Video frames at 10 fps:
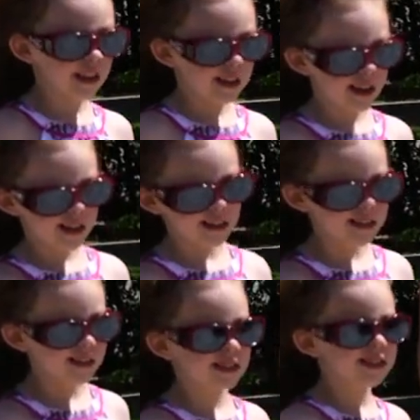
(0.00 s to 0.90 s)
going to set
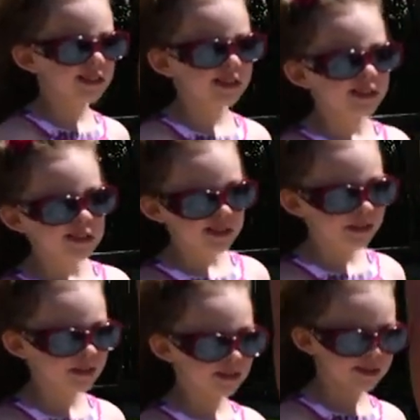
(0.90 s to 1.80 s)
her up for so much
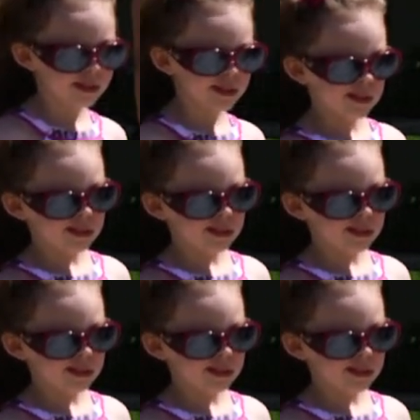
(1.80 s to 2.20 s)
success in the